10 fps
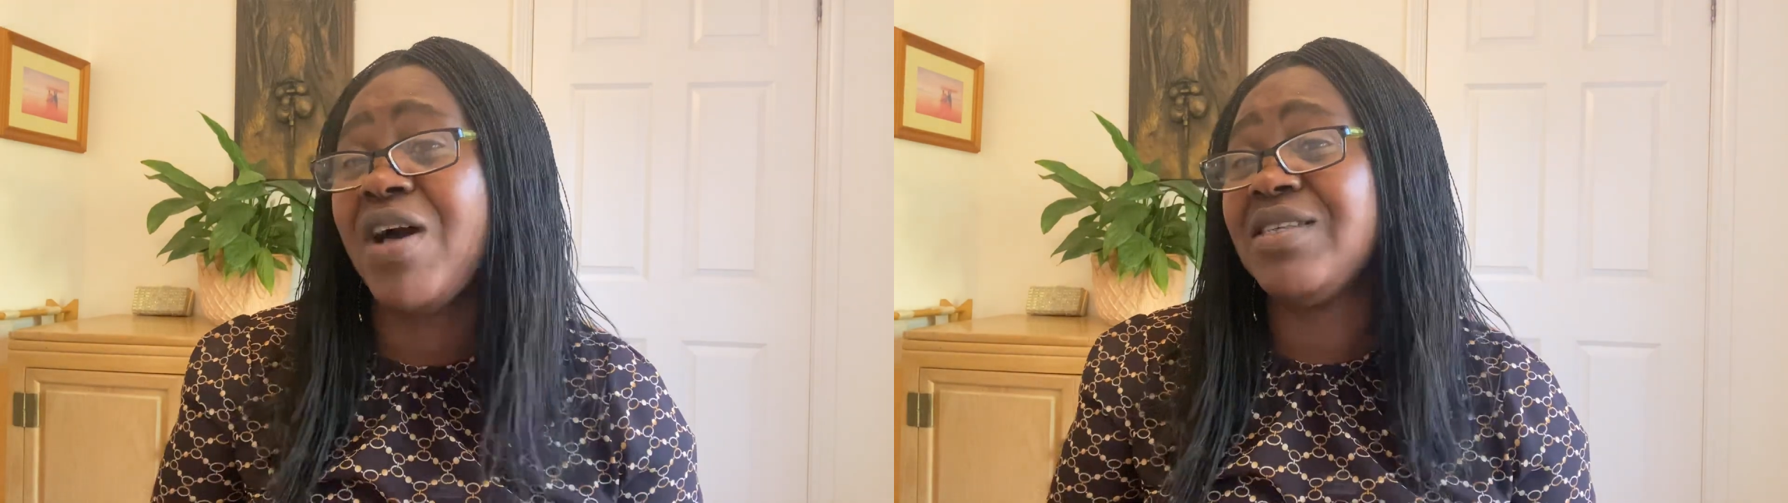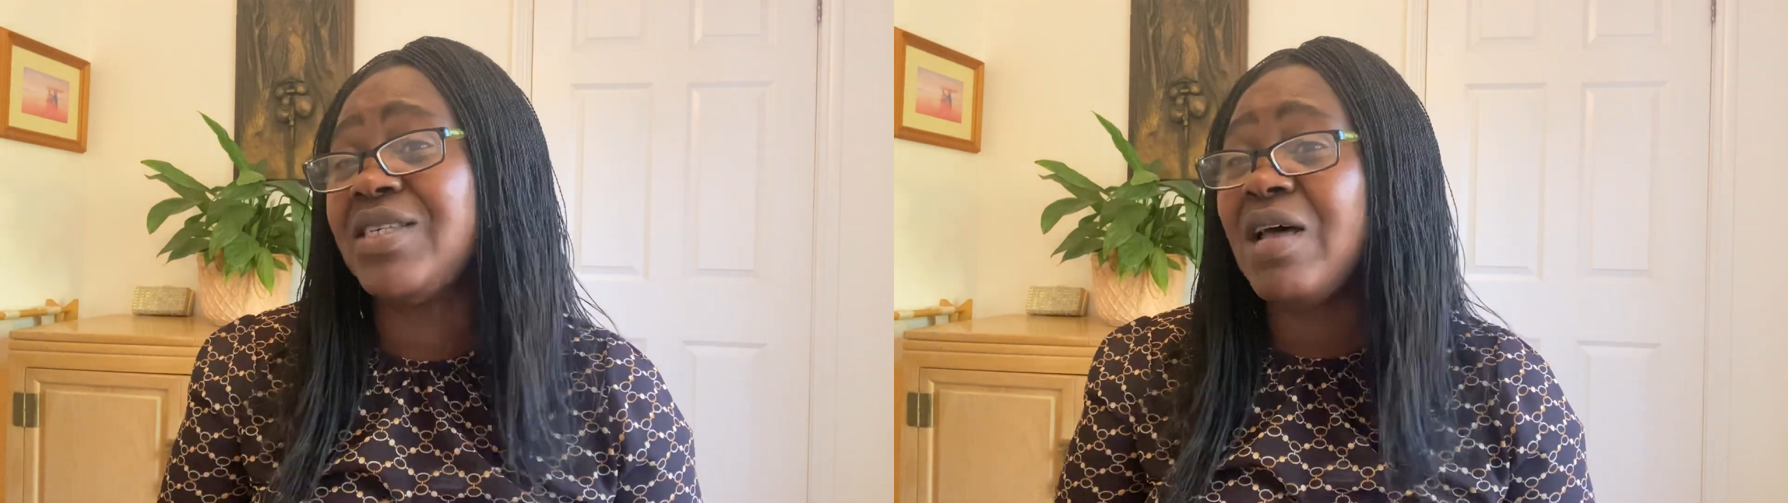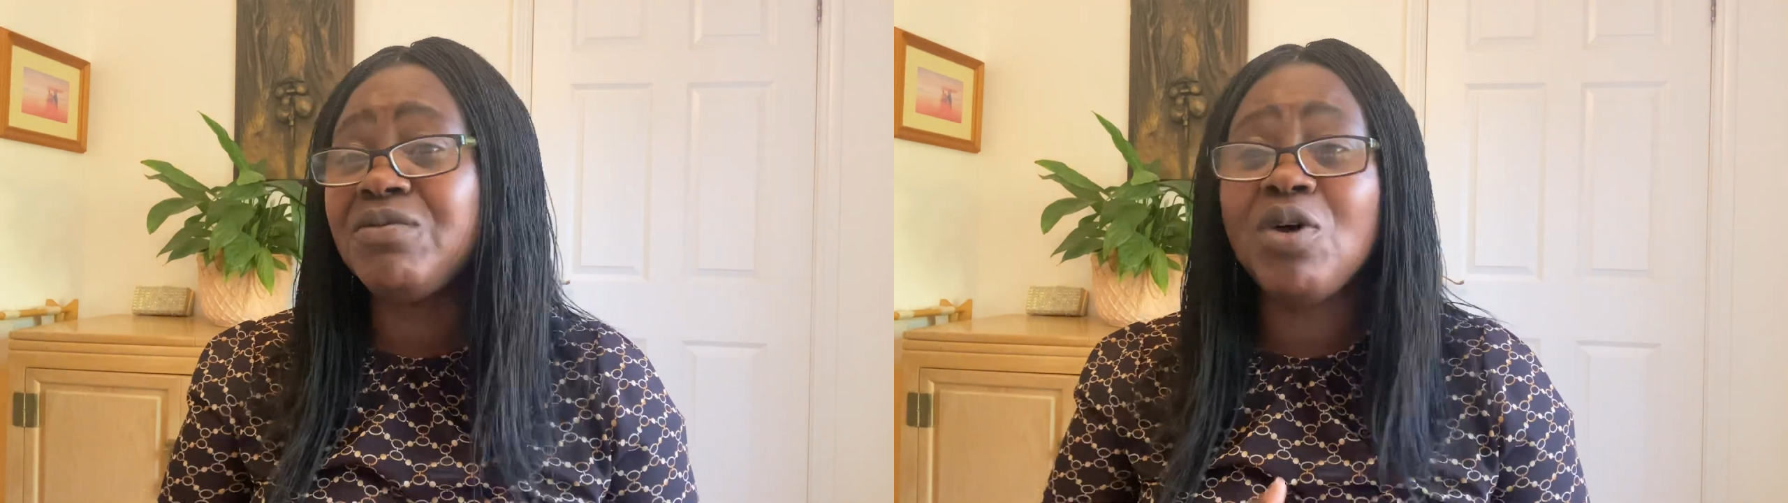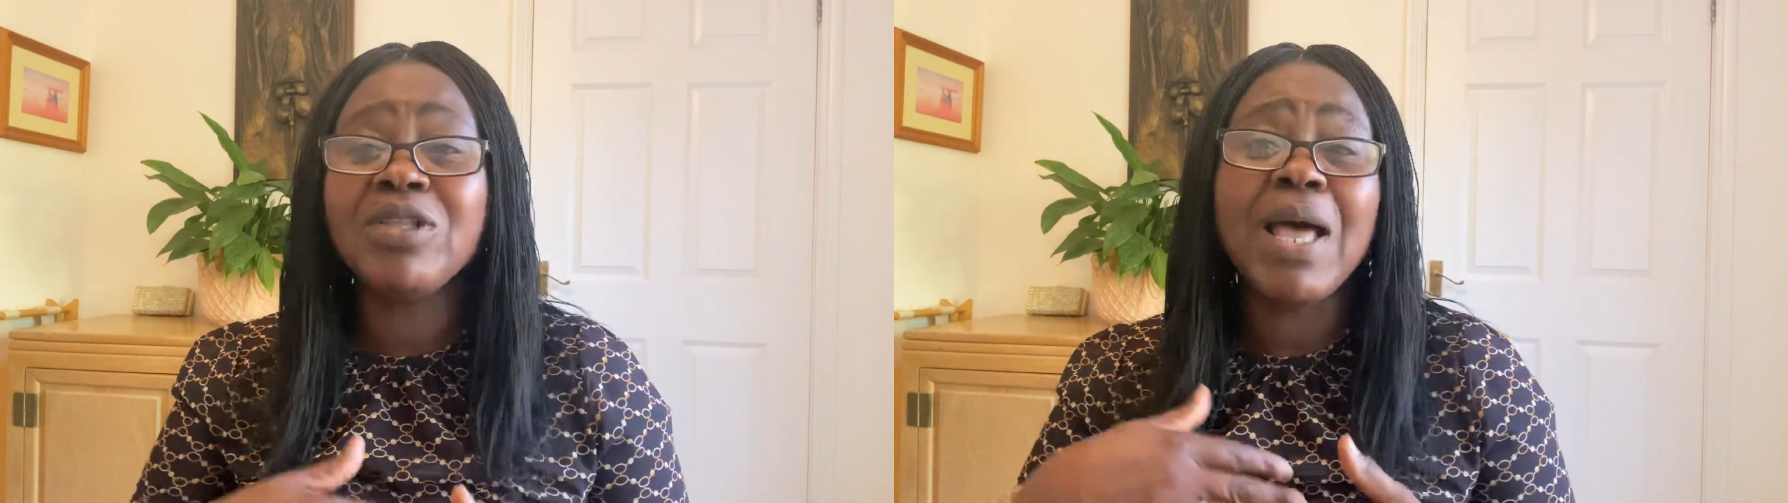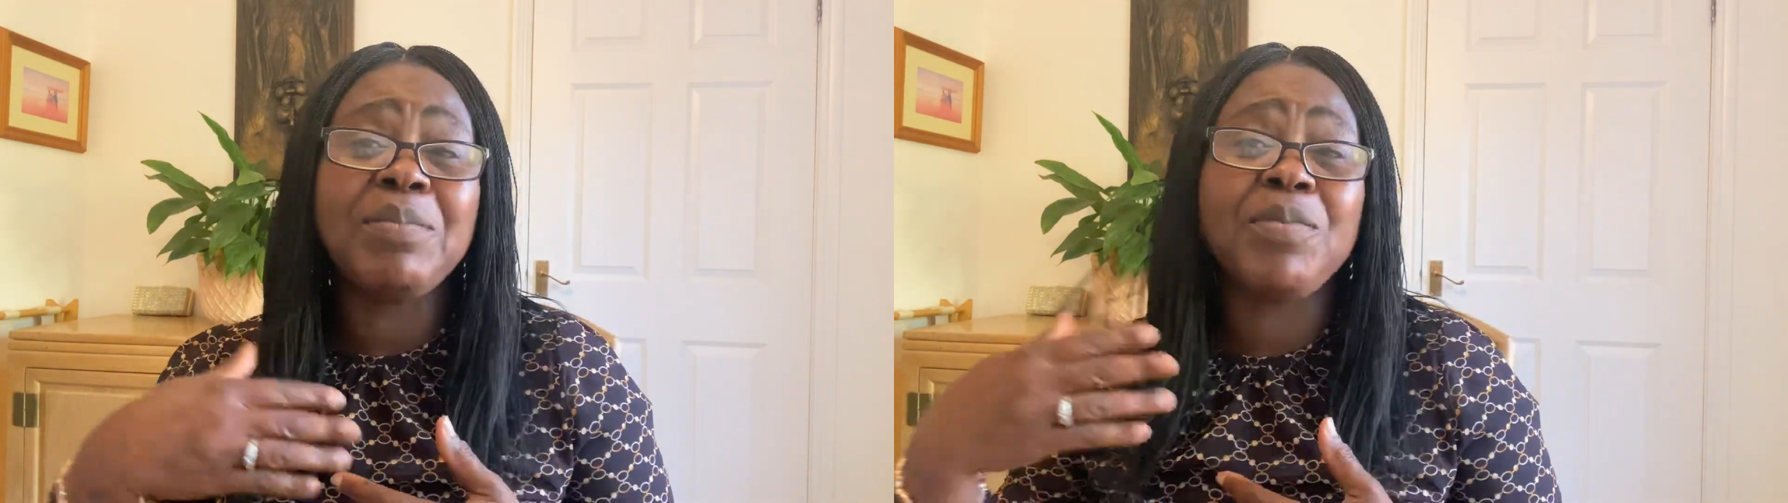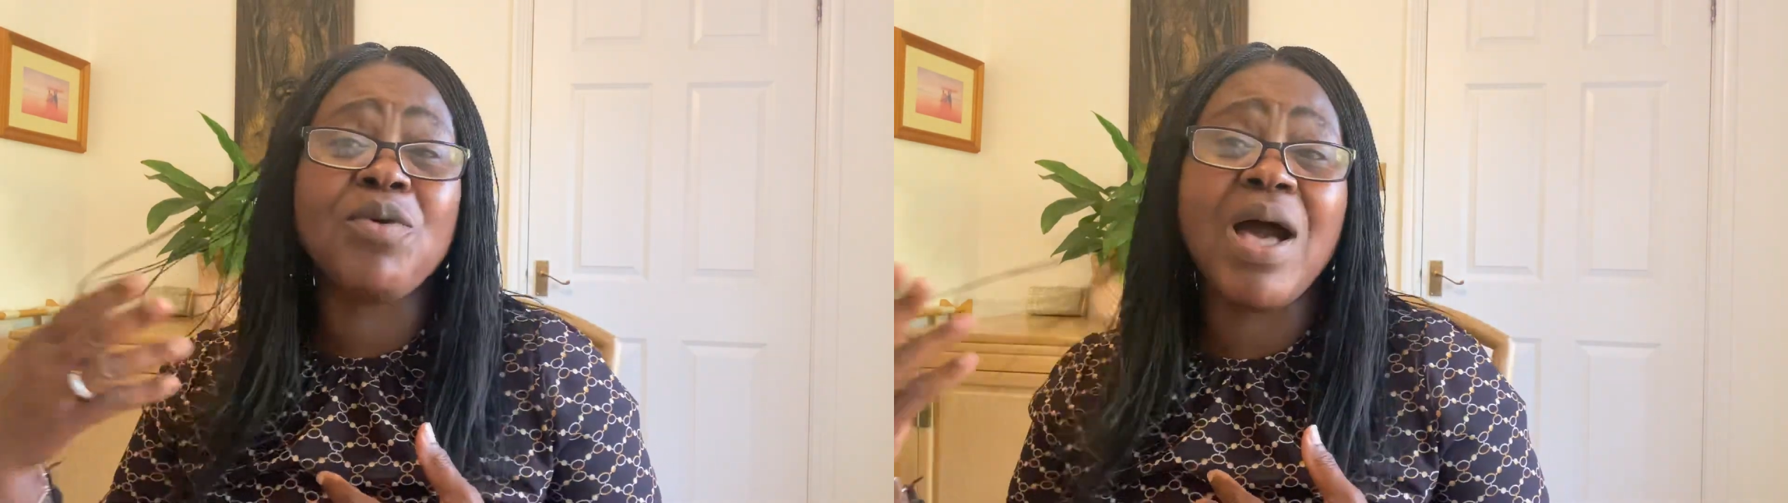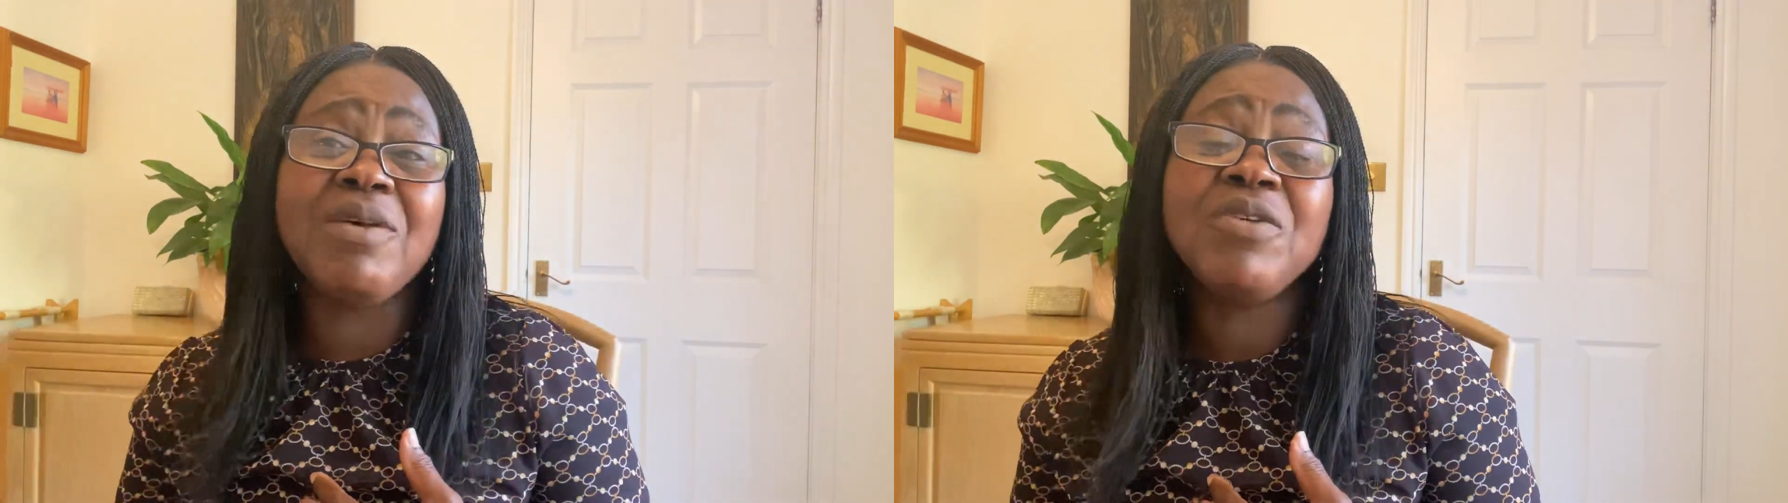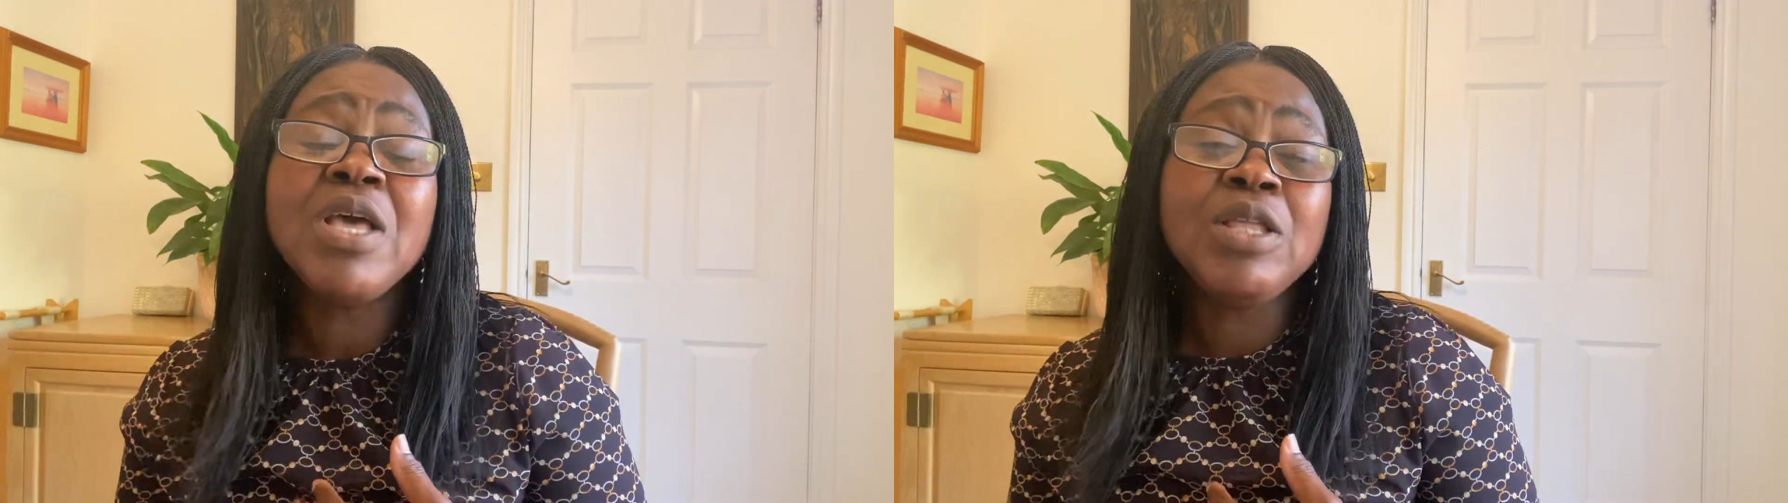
ourselves other people have